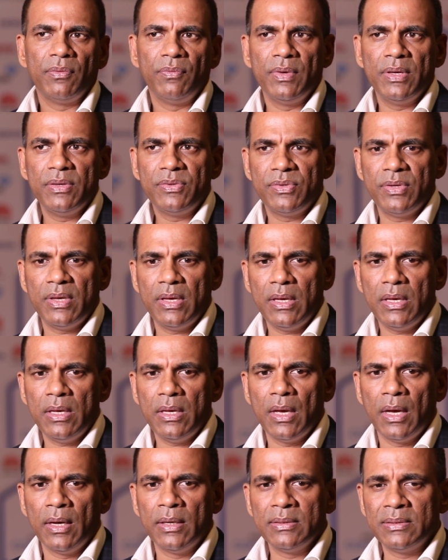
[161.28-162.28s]
We
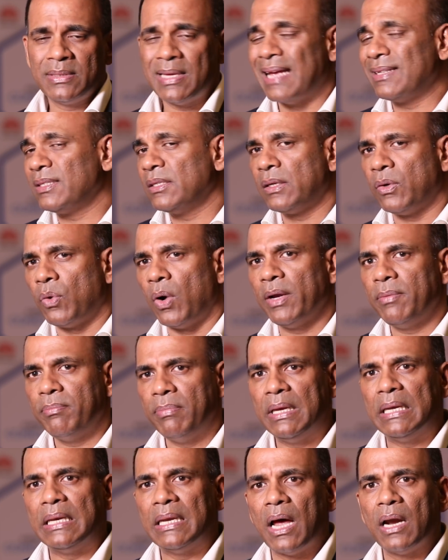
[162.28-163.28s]
see it hasn't quite
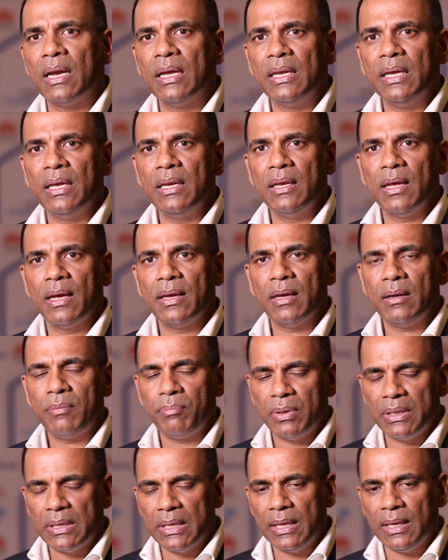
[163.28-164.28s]
been done in India
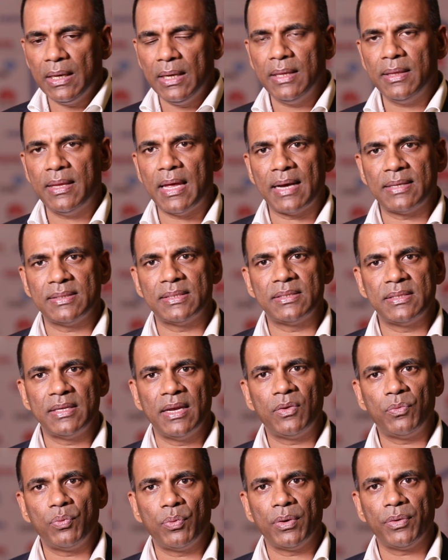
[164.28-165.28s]
yet, particularly in the access
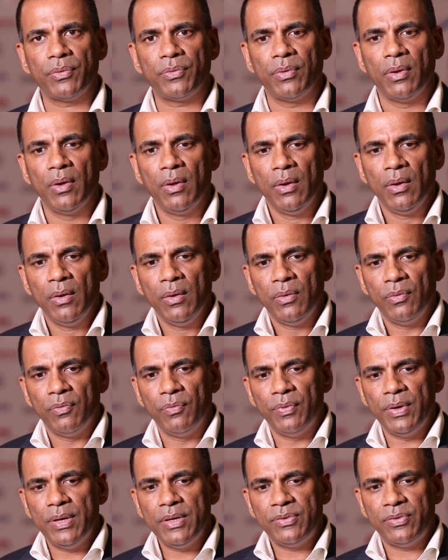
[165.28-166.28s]
networks.
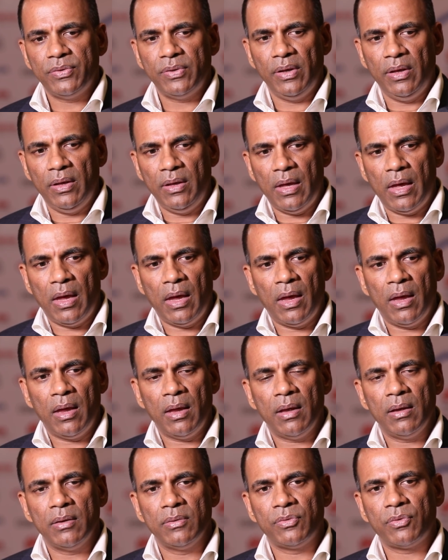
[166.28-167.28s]
We
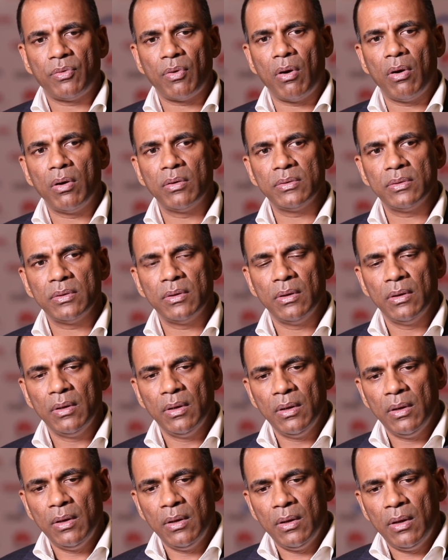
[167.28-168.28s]
see a strong
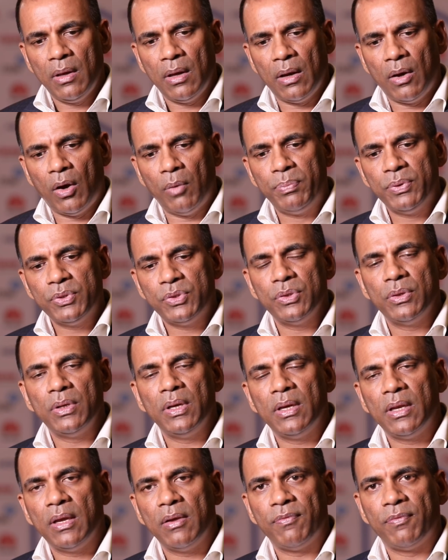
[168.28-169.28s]

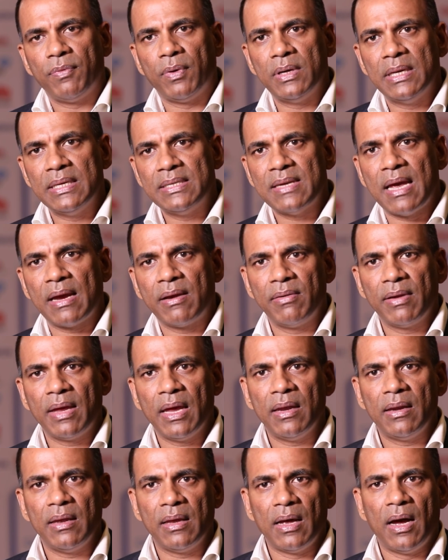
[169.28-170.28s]
opportunity for
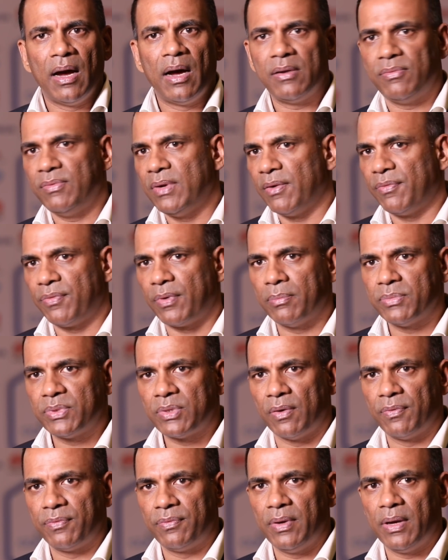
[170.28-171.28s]
disaggregating hardware from
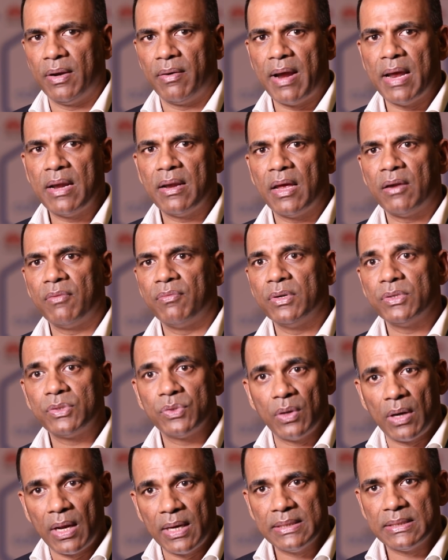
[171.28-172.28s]
software and
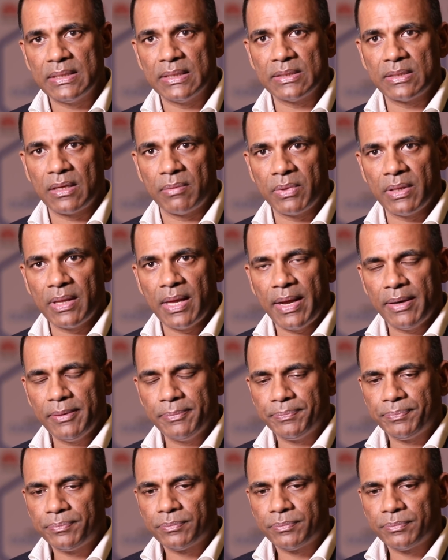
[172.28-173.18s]
virtualizing some of that.